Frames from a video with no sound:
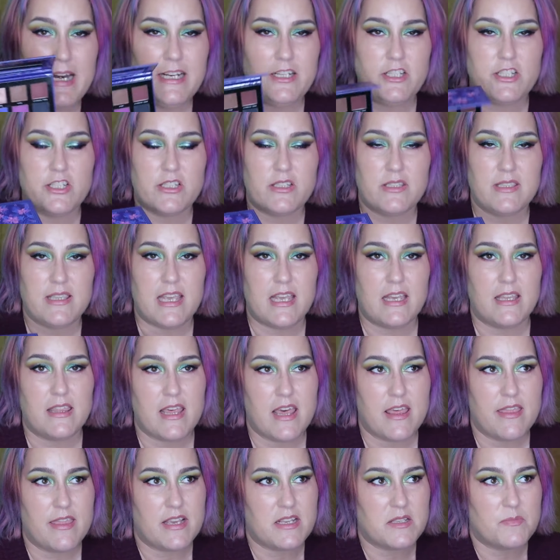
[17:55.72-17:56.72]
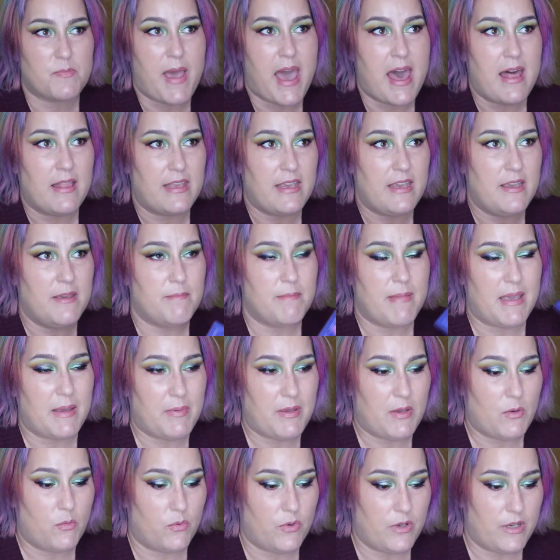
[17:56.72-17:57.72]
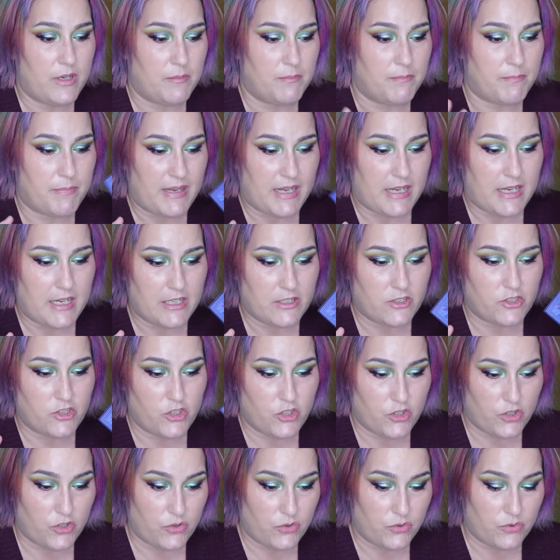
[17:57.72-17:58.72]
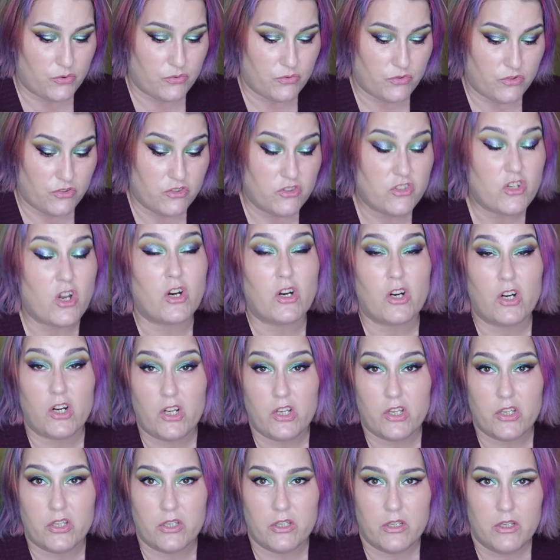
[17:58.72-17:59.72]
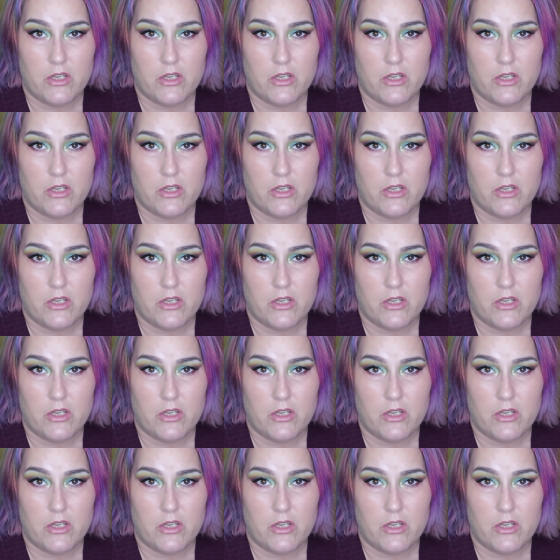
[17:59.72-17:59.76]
I just think that this palette maybe would be too dark